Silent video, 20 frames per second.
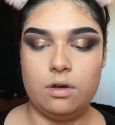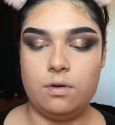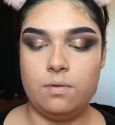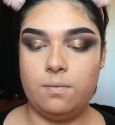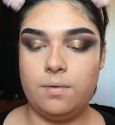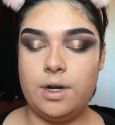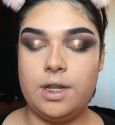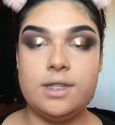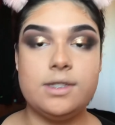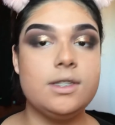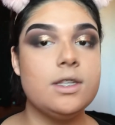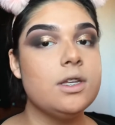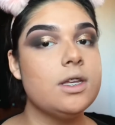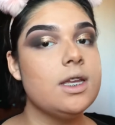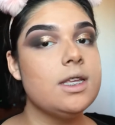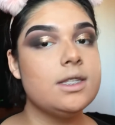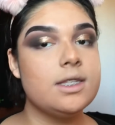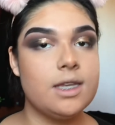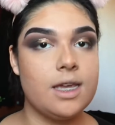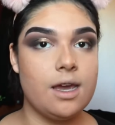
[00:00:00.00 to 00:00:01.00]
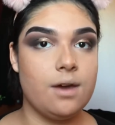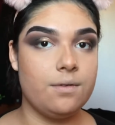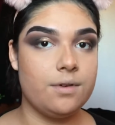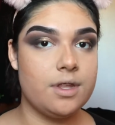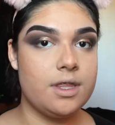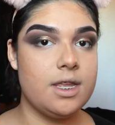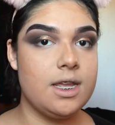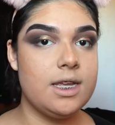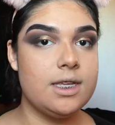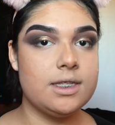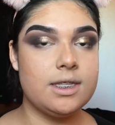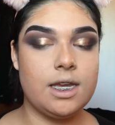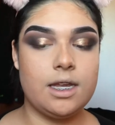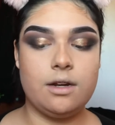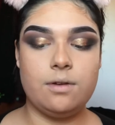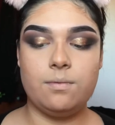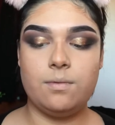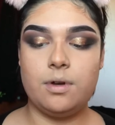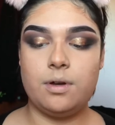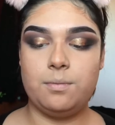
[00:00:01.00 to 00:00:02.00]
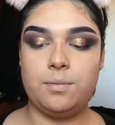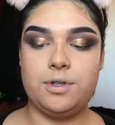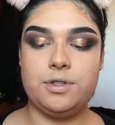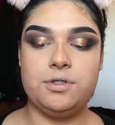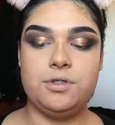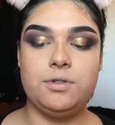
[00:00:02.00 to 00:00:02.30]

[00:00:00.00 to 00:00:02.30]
When I was looking to get one of these, I didn't want one